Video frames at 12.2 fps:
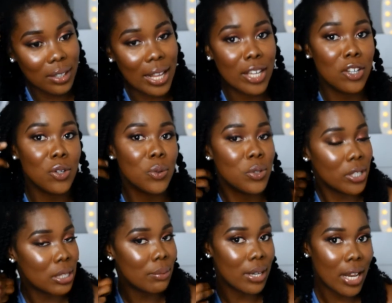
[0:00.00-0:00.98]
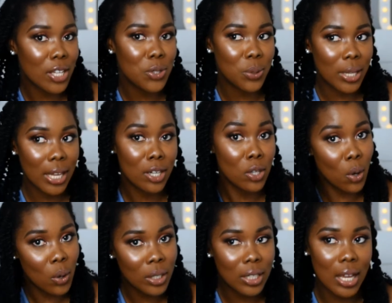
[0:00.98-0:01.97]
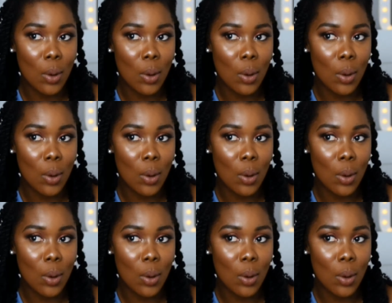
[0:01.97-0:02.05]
like, you know, just my natural hair long.